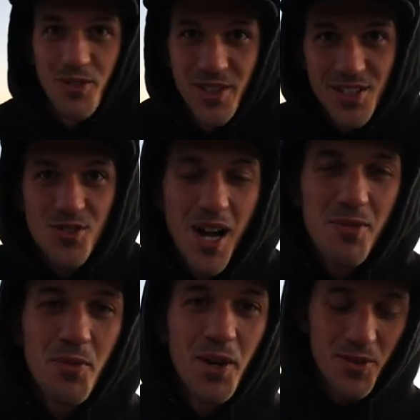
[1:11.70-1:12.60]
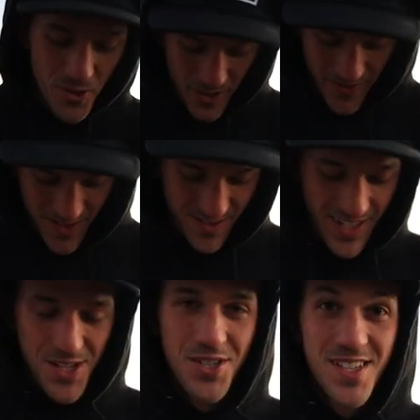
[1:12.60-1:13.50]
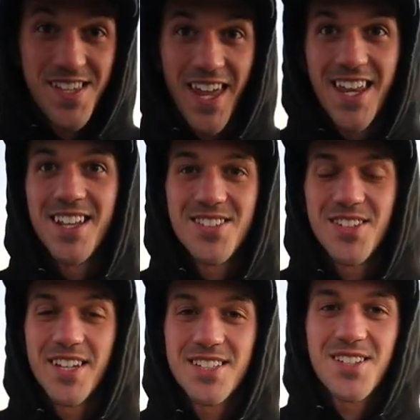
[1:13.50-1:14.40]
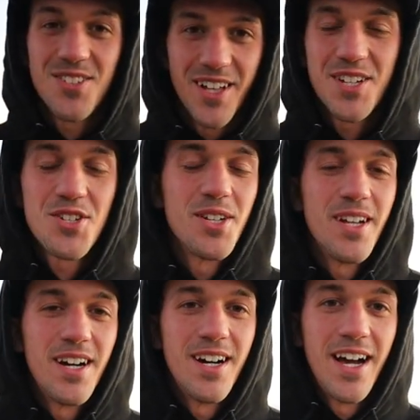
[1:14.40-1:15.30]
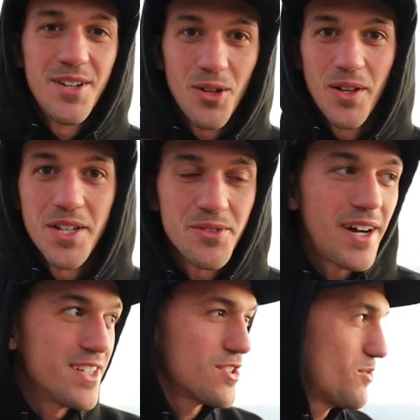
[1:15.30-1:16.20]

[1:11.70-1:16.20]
For this drop, we are doing the Legends 86 collection. I know a lot of you guys